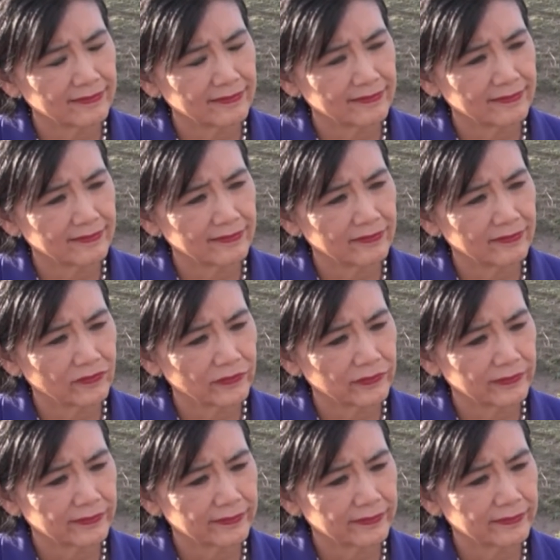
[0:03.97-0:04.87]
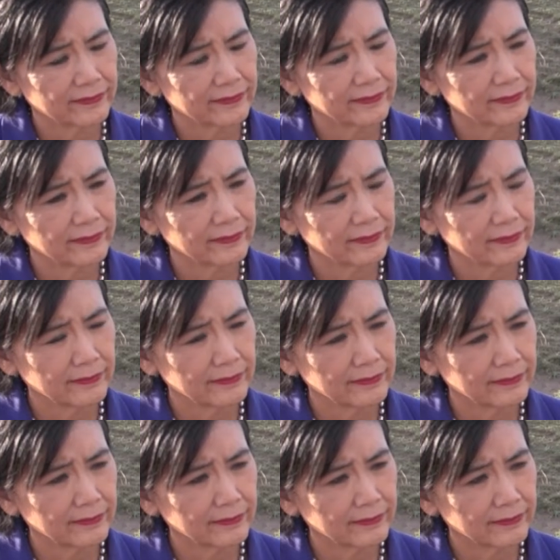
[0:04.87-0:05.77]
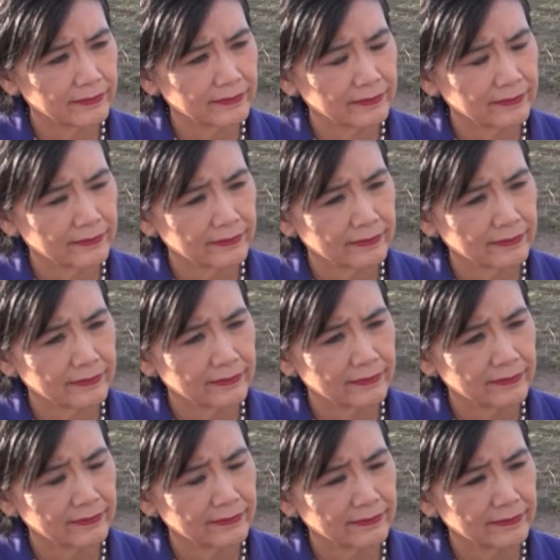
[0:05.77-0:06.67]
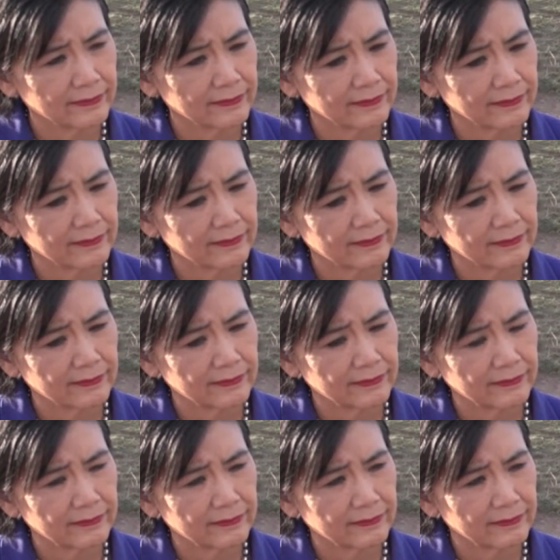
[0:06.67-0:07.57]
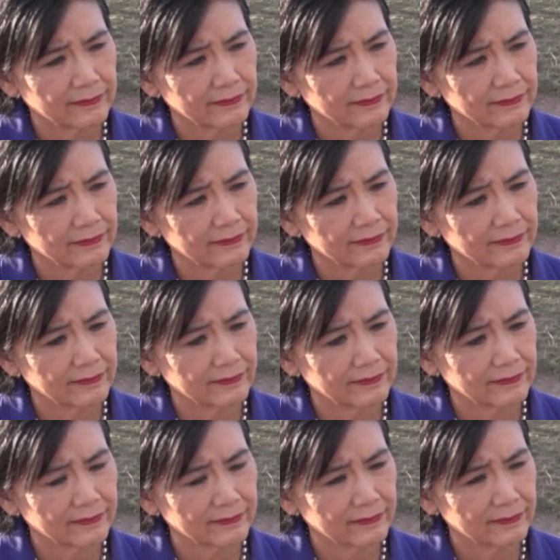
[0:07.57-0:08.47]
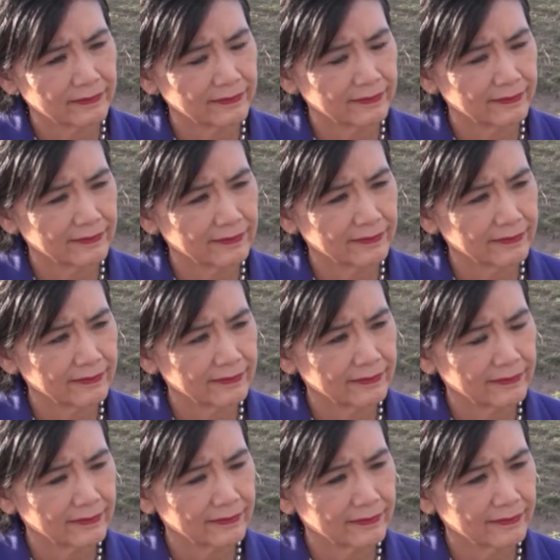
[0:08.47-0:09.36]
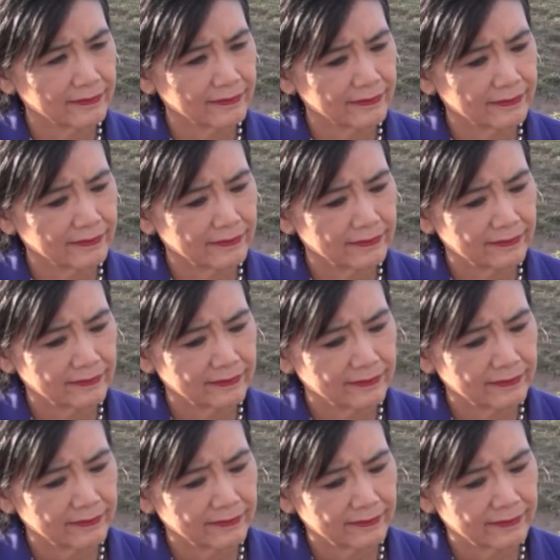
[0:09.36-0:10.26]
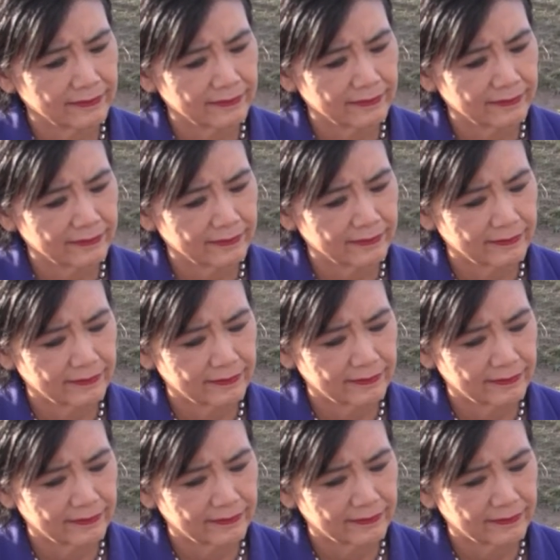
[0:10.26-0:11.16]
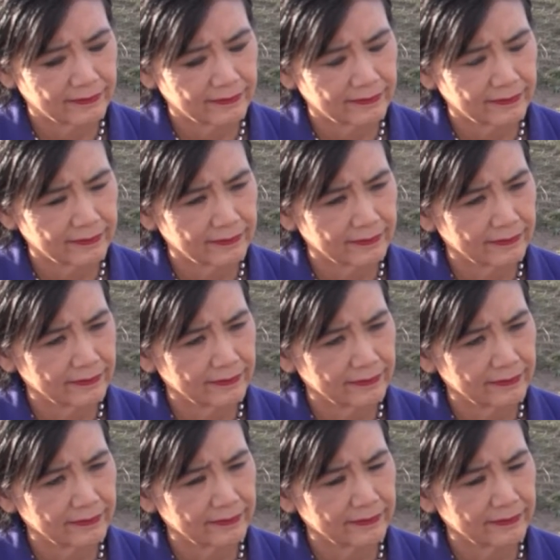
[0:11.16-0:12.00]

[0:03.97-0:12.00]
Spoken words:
[no speech]